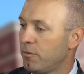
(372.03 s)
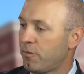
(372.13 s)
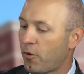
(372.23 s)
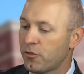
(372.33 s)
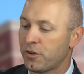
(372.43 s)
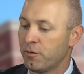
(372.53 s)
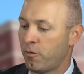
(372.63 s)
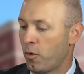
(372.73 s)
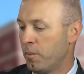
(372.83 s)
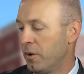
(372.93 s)
First and
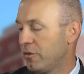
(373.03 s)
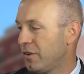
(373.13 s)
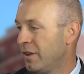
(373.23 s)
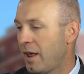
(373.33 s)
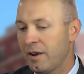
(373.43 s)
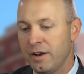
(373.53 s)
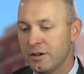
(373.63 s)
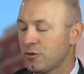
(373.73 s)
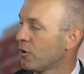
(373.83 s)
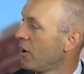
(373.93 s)
foremost, in that
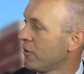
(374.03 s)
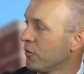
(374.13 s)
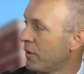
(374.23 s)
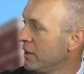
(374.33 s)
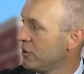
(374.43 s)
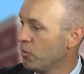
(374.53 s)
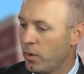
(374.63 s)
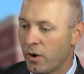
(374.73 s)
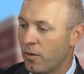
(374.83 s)
initial consultation, we